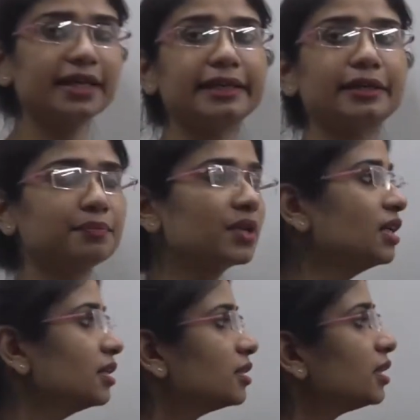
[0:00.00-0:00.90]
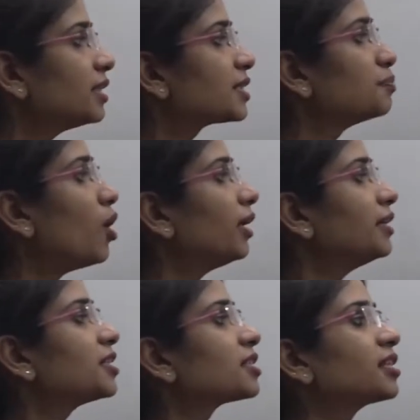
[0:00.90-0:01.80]
ileum. The small
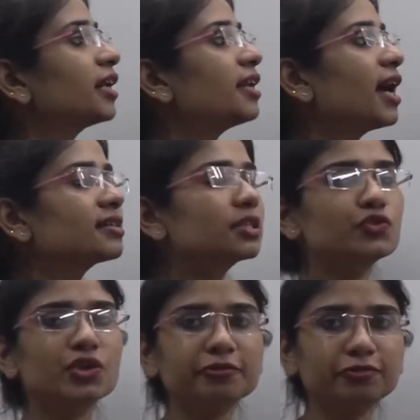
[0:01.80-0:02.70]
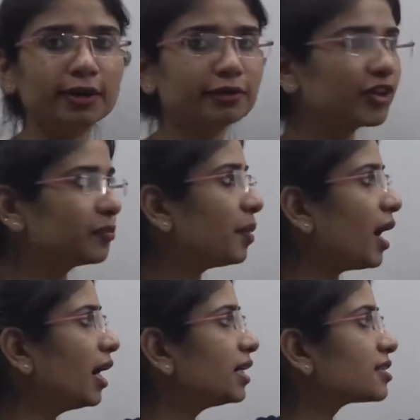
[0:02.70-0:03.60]
intestine has the three following
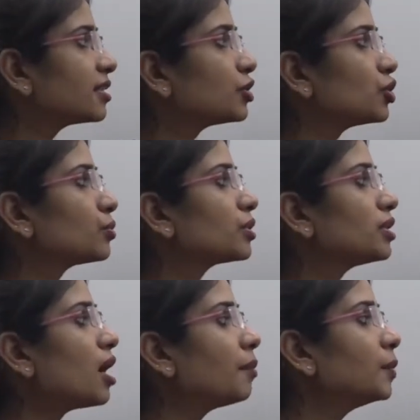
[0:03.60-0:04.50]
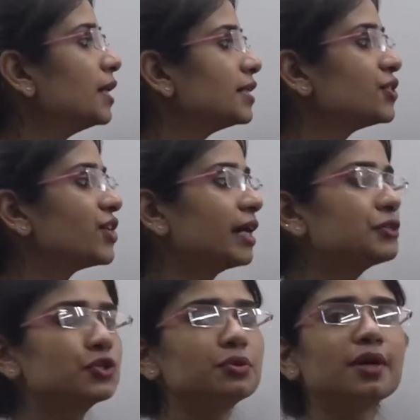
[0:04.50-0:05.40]
parts: the duodenum,
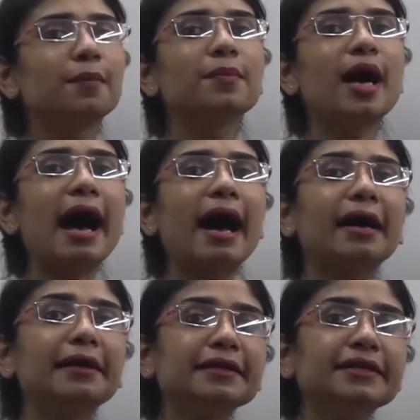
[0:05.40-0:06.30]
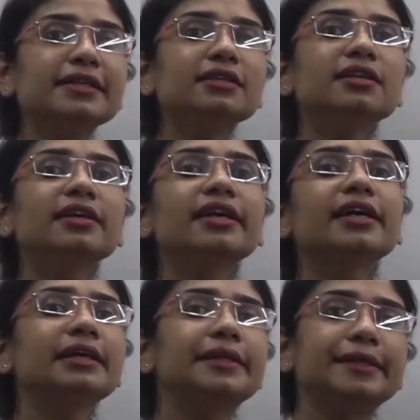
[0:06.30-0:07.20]
jejunum, and
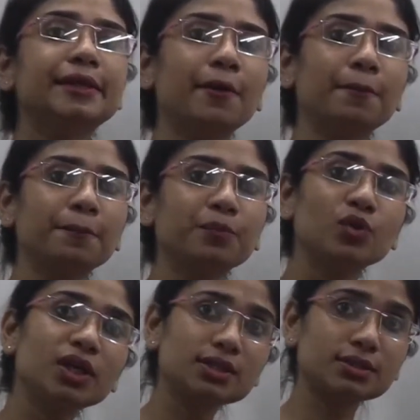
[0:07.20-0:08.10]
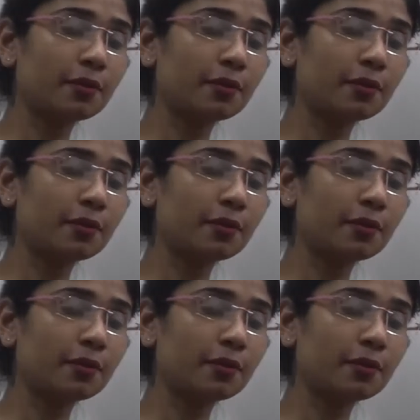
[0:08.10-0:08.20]
ileum. Yes.